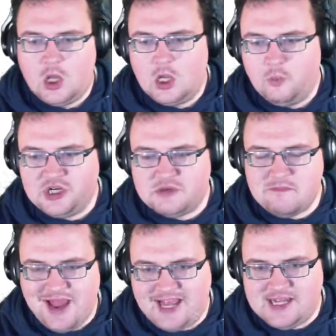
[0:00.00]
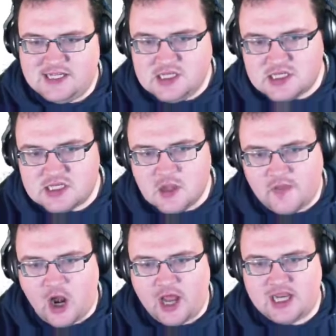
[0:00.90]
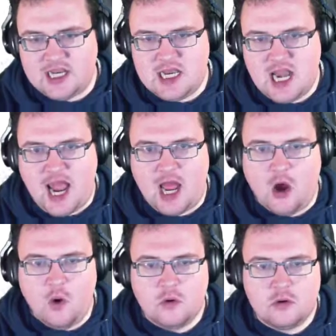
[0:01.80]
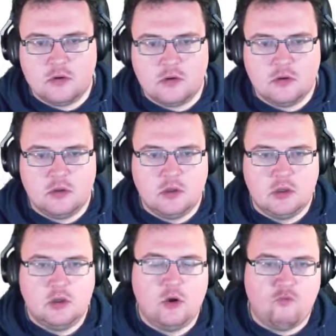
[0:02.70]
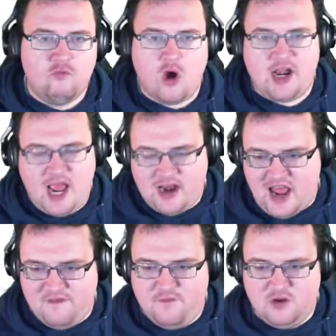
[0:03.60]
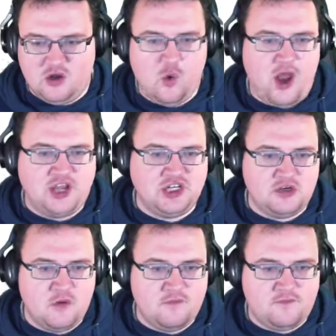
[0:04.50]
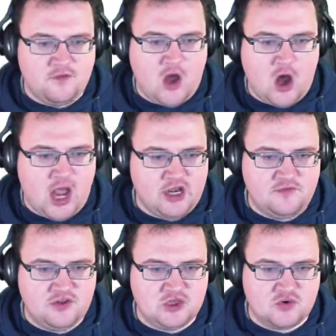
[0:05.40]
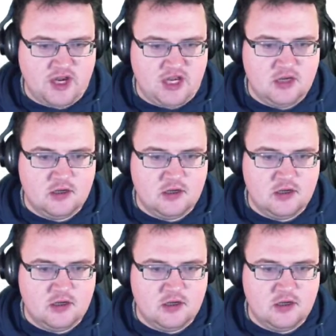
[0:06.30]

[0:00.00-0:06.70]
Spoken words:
Which means that I can now write out a full equation for the height of the tree.